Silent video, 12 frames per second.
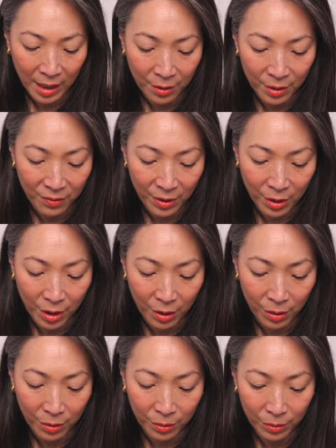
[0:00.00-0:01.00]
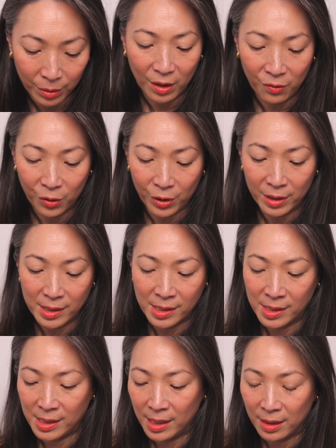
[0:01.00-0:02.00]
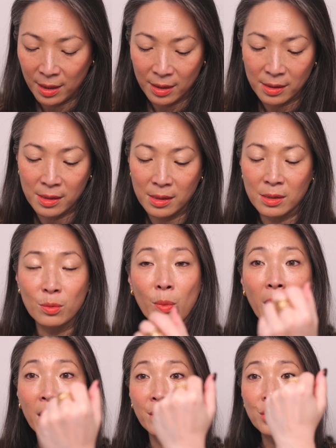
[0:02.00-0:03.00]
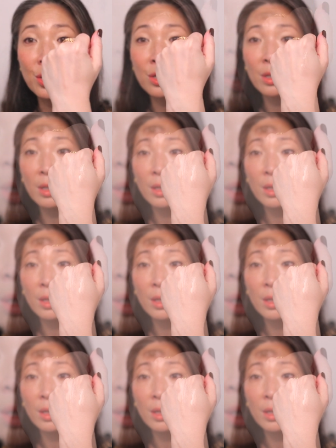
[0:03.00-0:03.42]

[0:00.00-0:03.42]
I don't even know if you're gonna see this swatch,